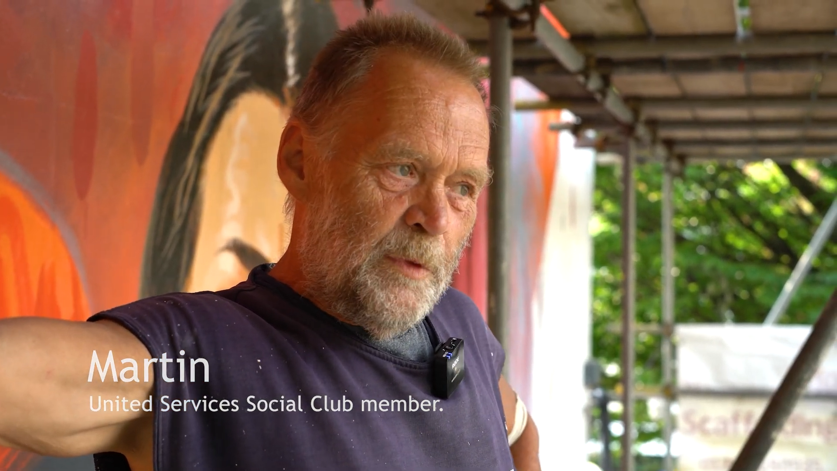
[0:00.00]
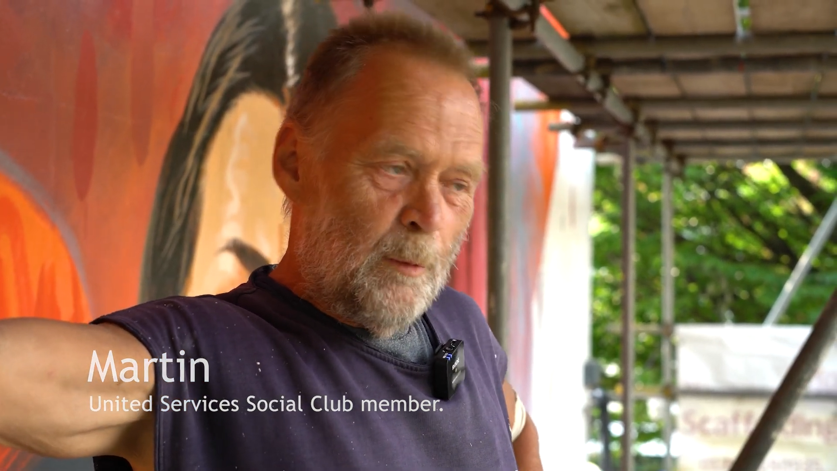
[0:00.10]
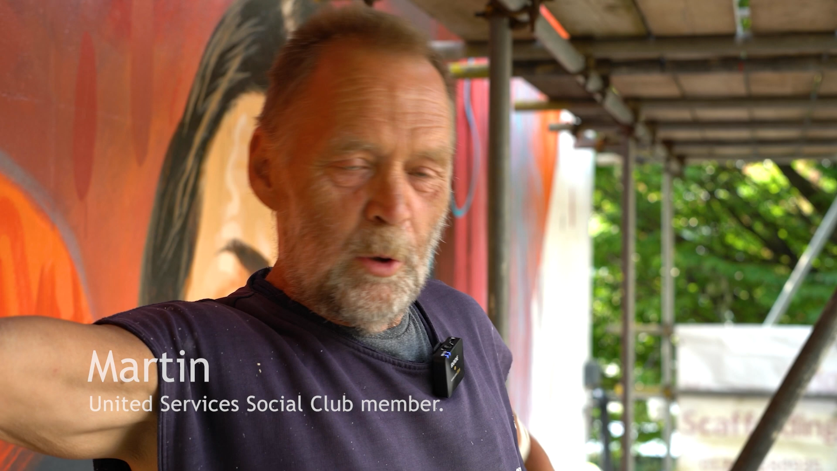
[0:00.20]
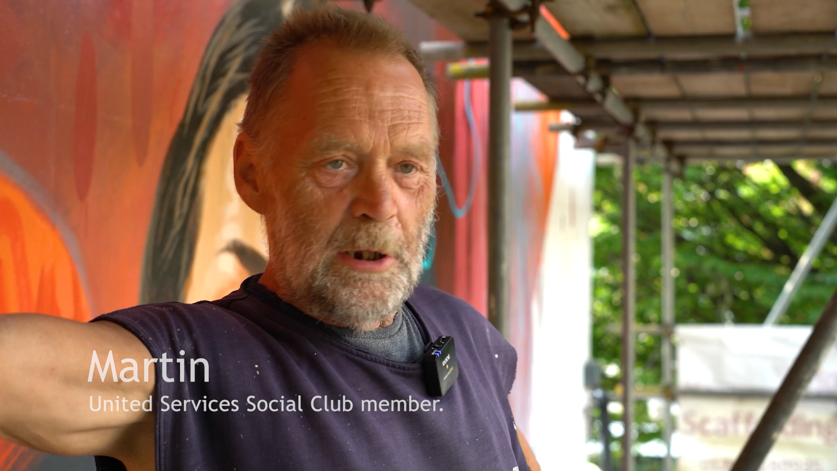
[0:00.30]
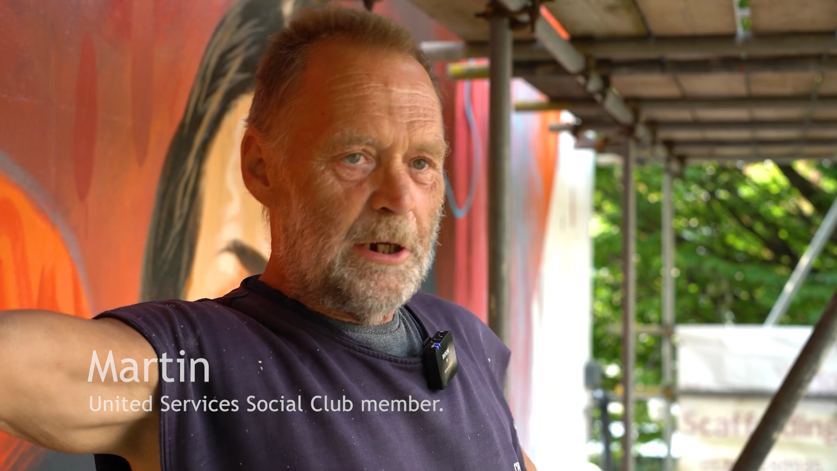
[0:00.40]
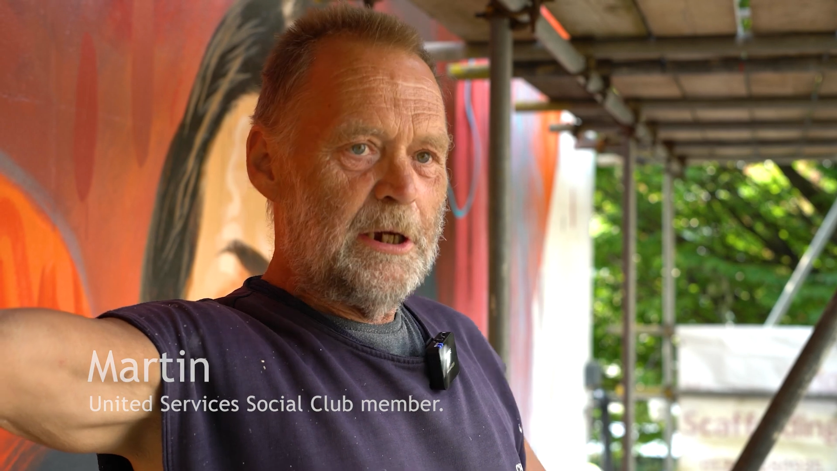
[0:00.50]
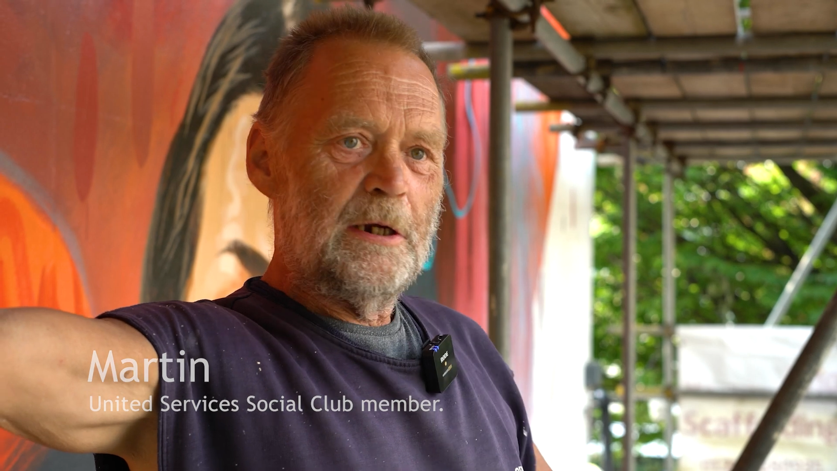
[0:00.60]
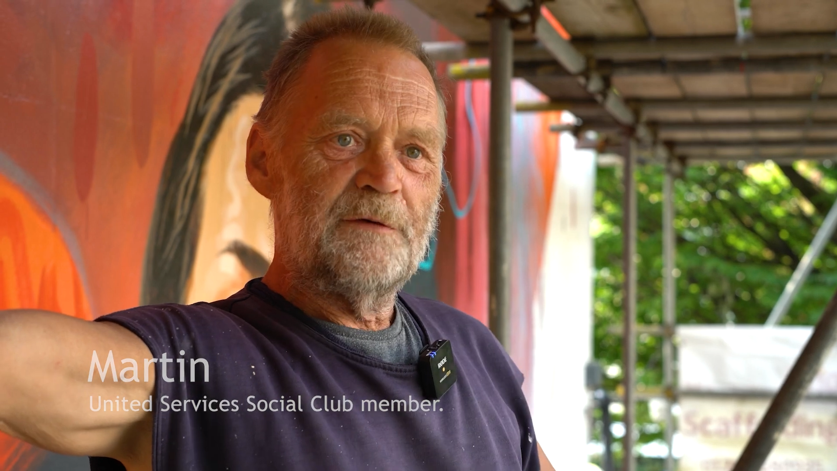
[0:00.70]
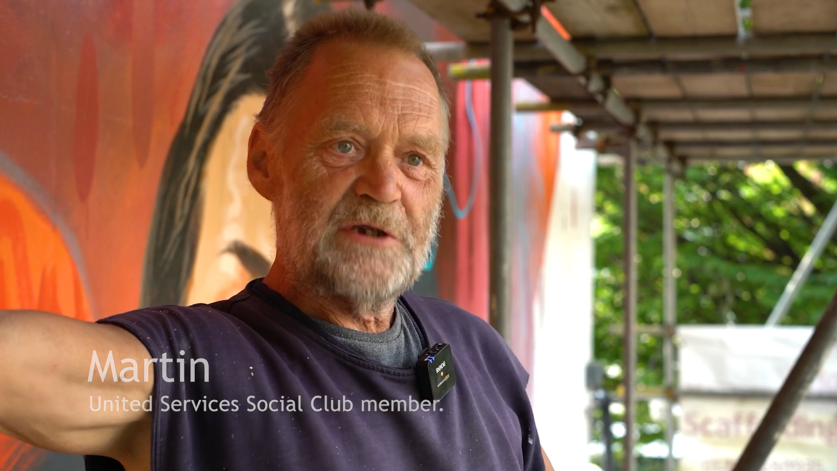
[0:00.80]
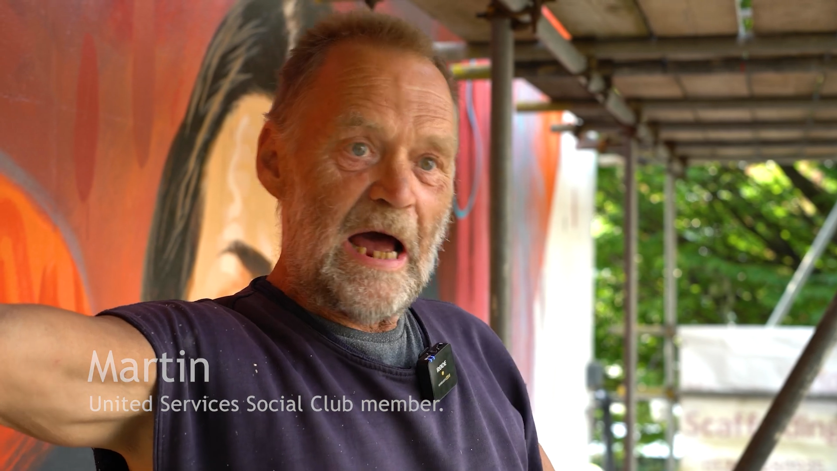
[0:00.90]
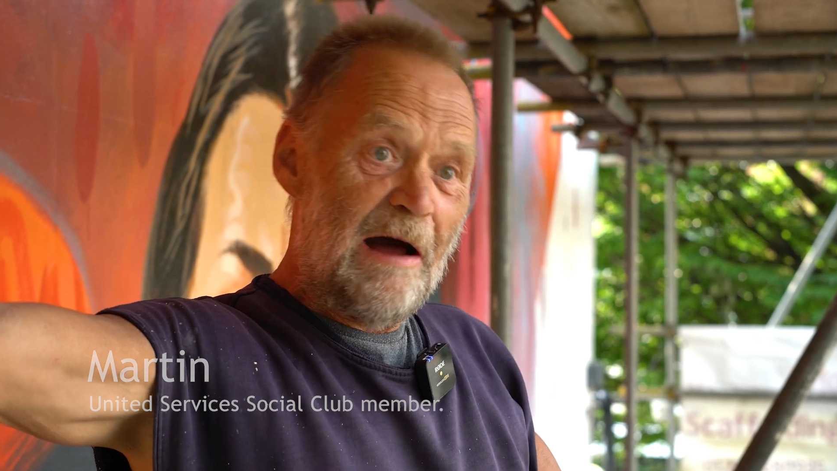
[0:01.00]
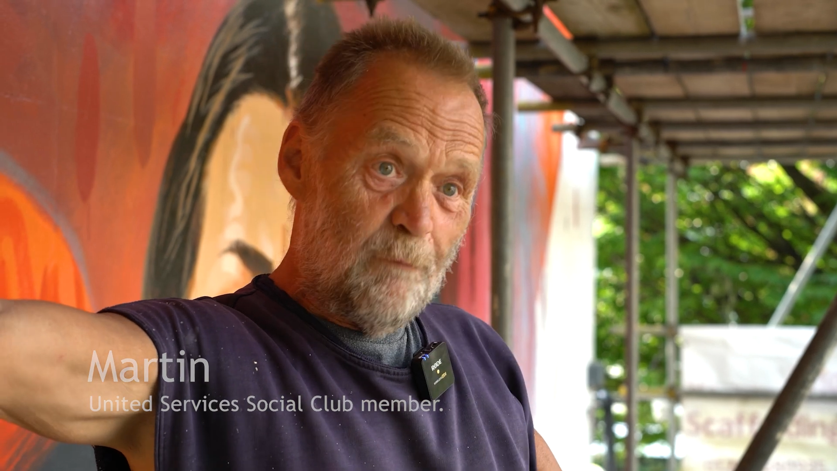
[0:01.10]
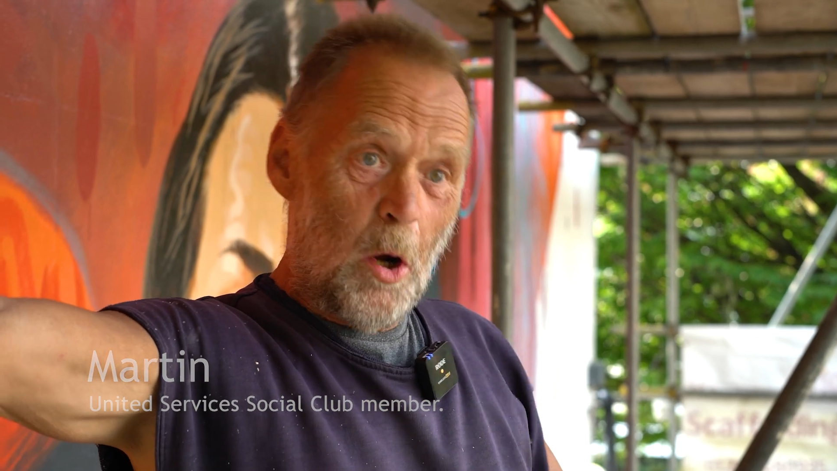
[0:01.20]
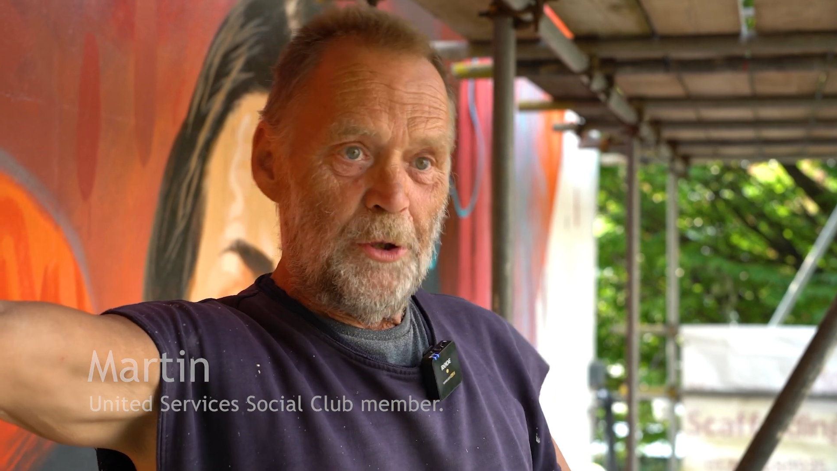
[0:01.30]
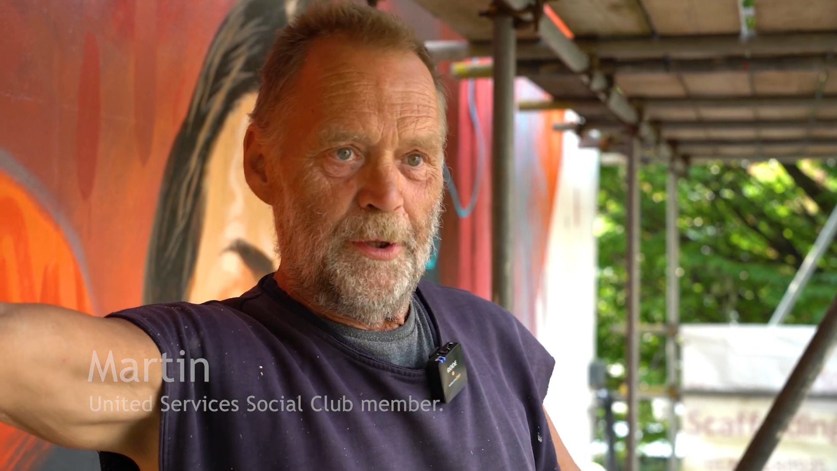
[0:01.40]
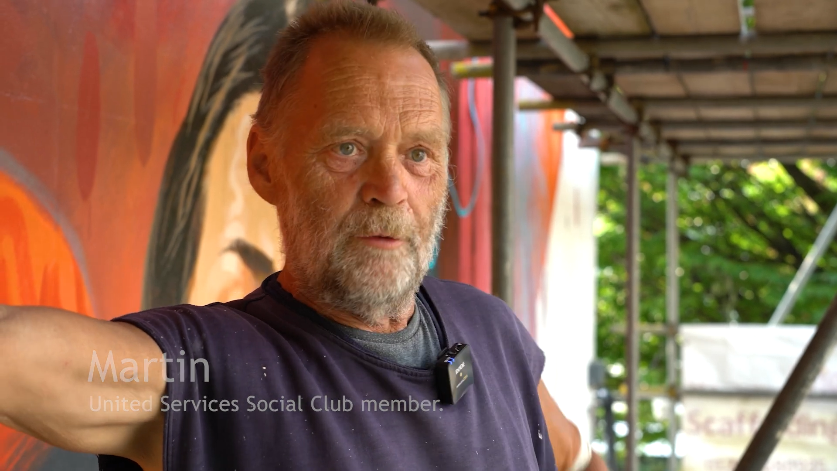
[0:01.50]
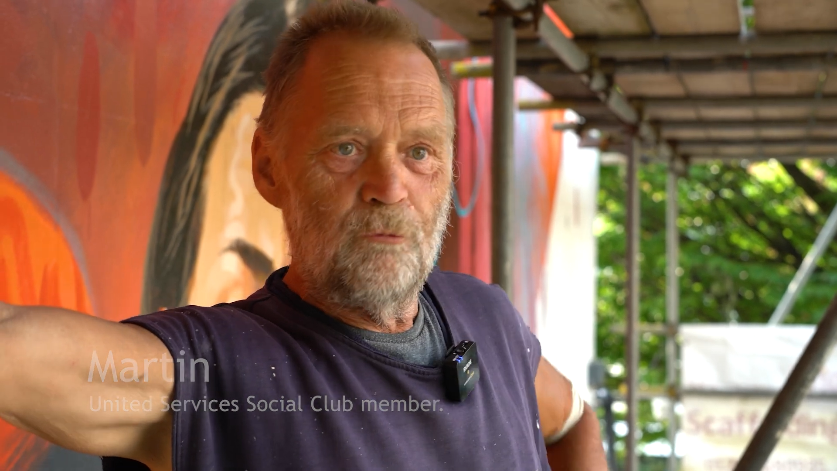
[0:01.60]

and we're lucky enough to have one